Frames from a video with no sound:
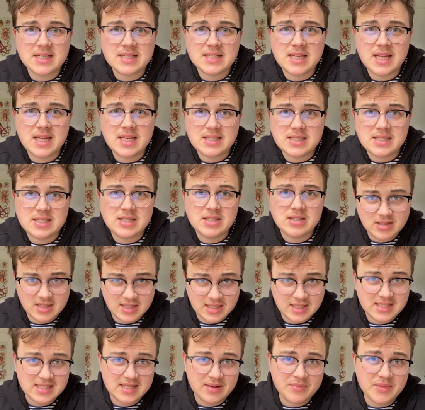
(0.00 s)
it's
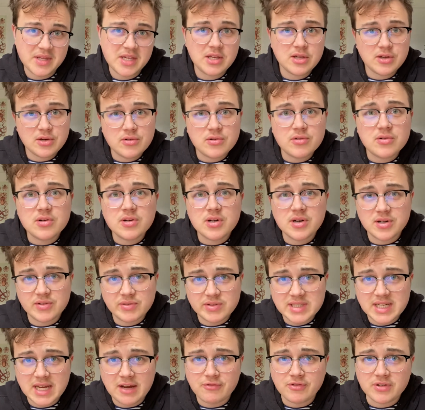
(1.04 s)
something you're going
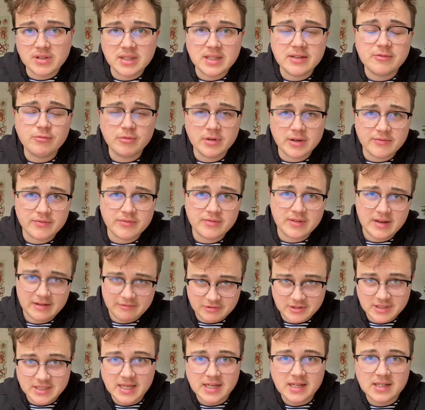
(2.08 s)
to have to live with every
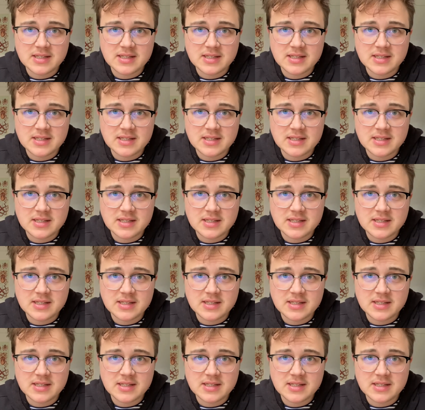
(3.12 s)
second